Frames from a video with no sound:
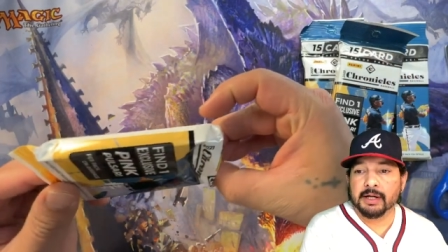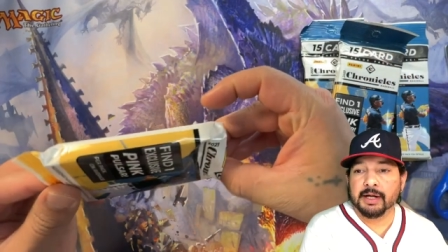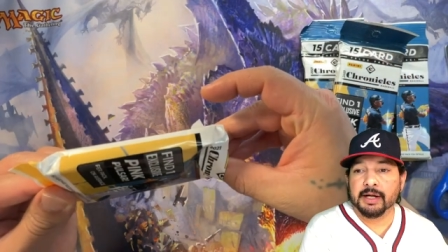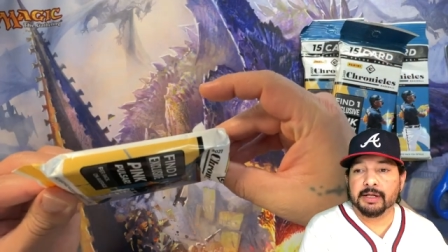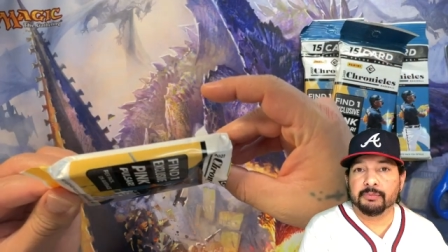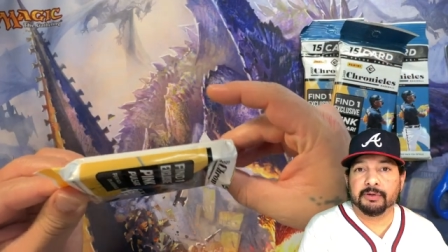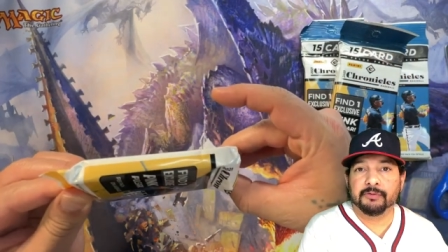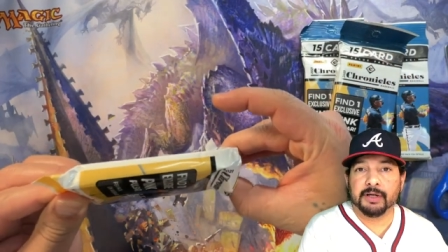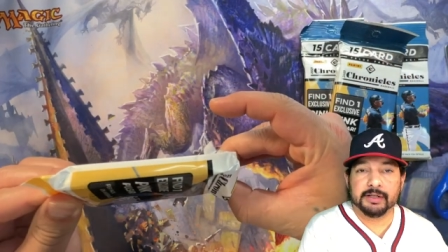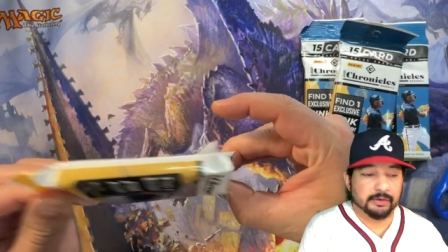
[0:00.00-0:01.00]
And we
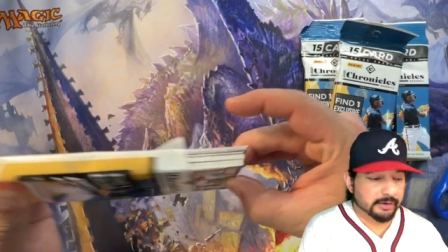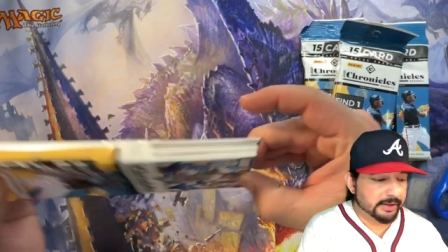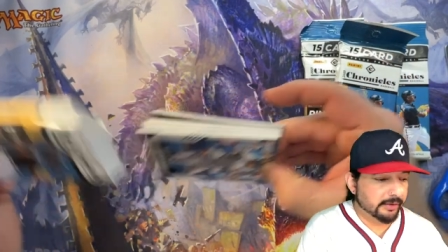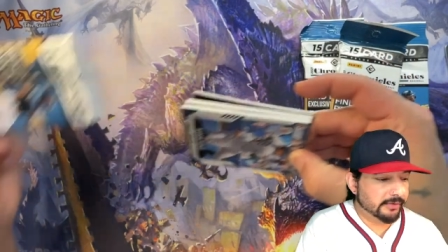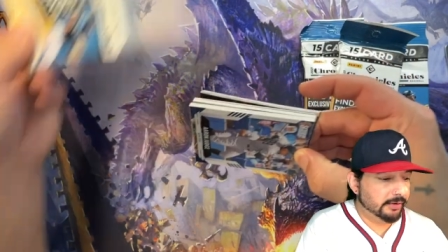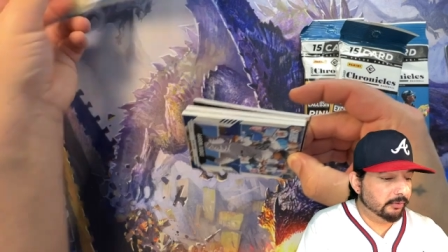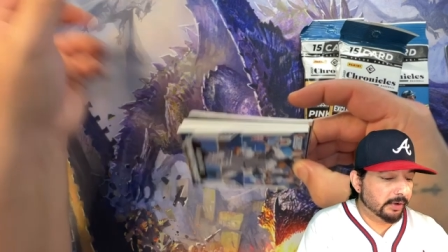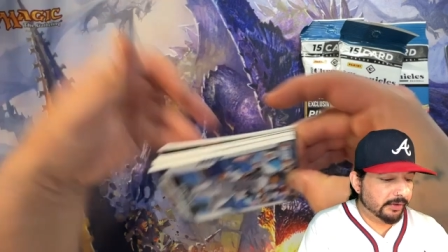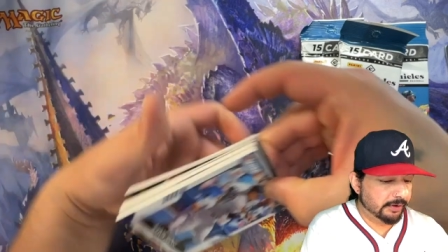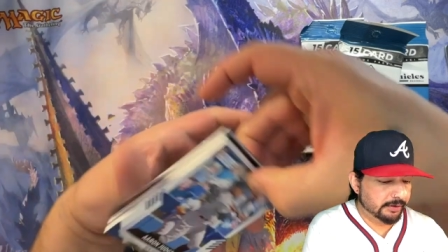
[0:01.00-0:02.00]
find ourselves
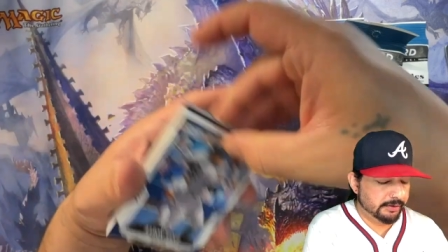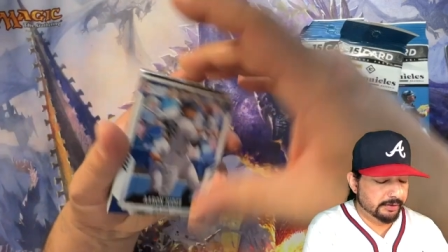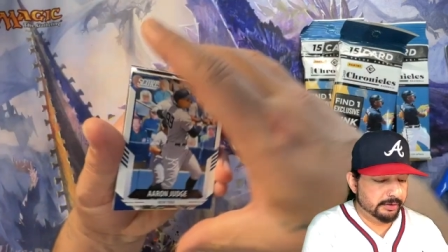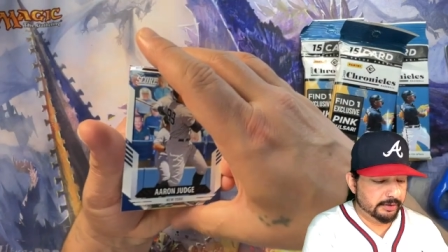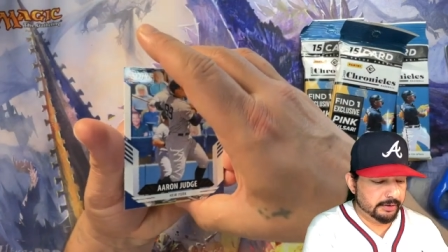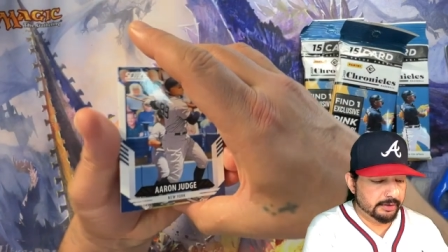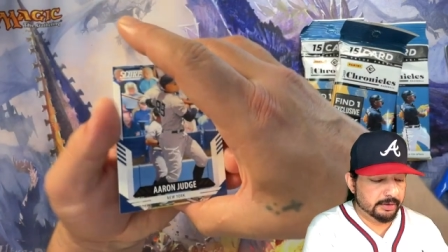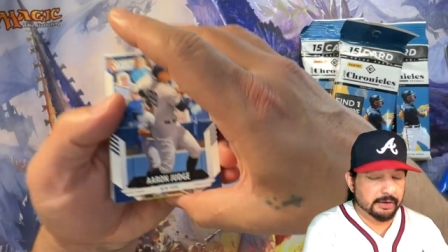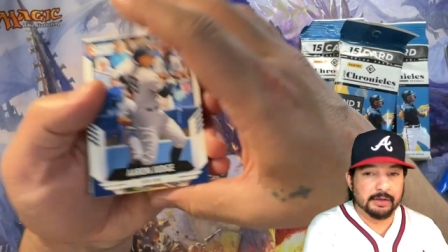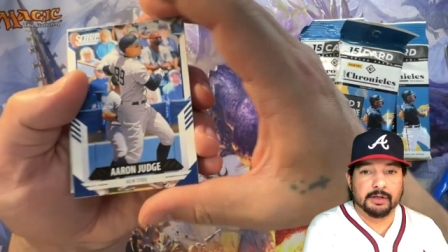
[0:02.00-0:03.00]
with...
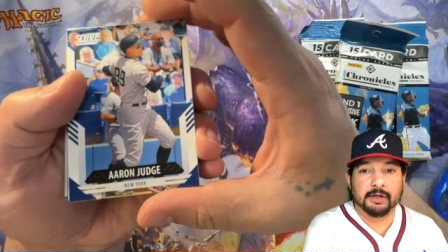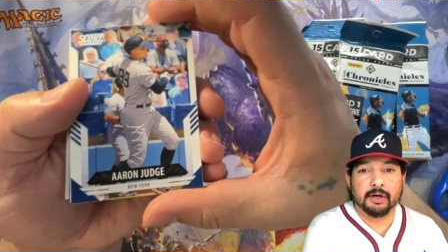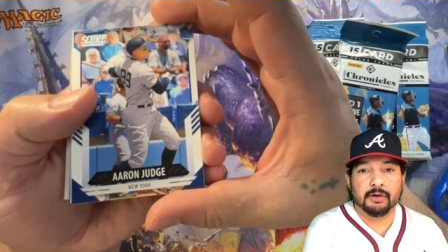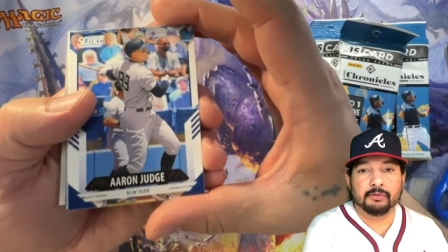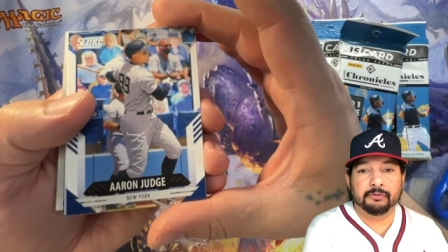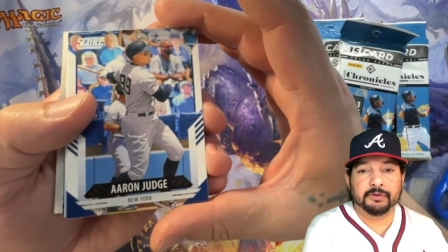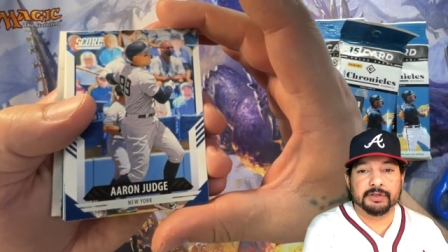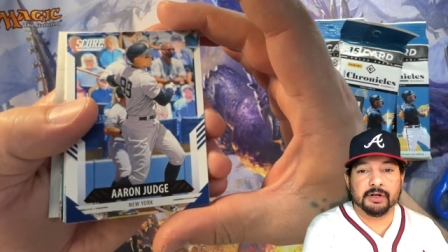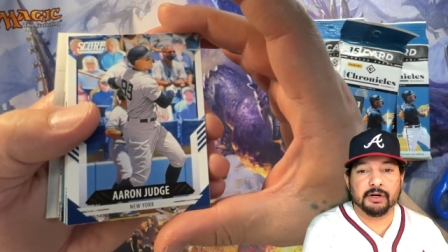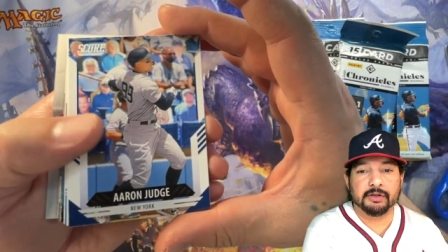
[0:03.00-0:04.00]
Oh, first
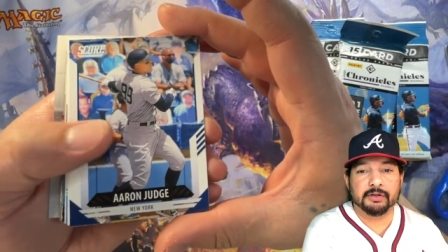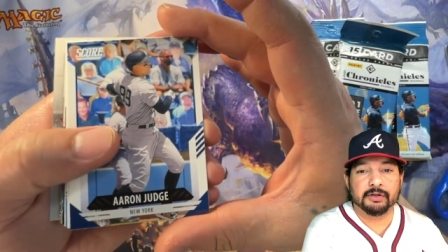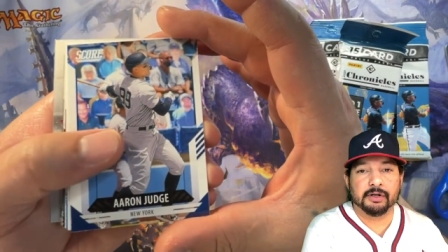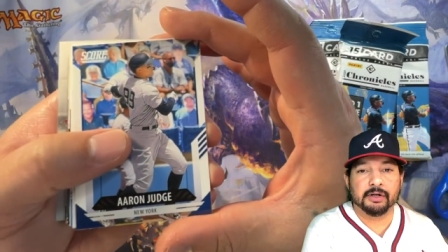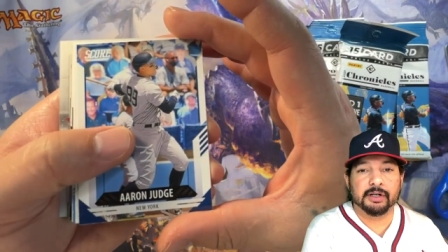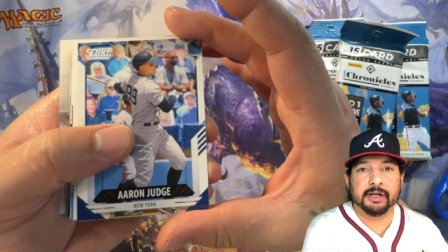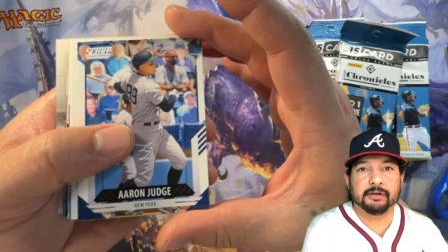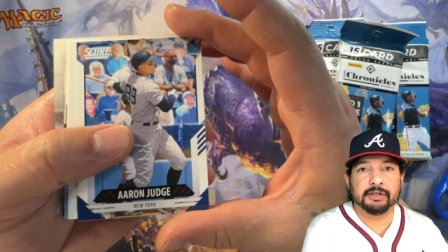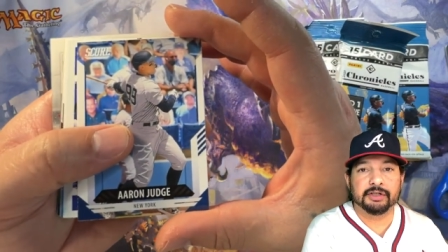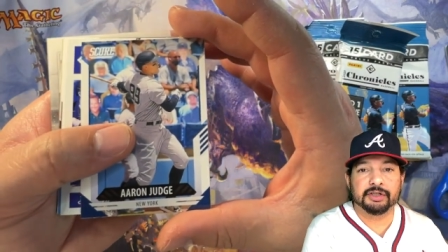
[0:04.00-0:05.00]
card, good card,
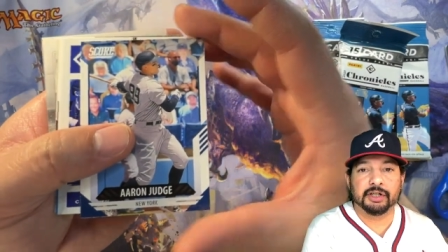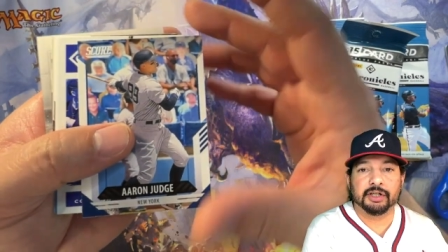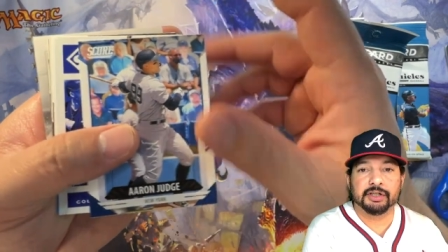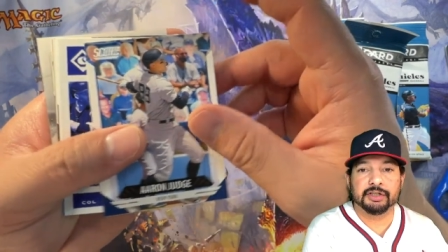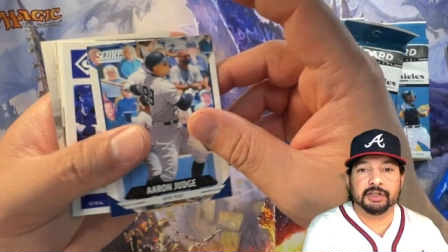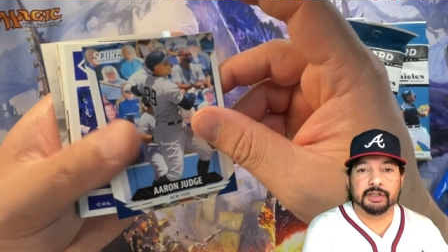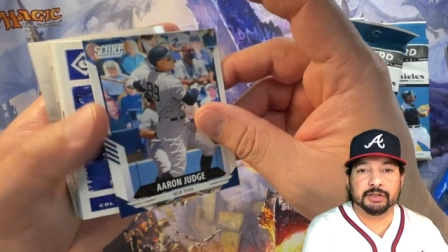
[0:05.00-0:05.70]
Aaron Judge.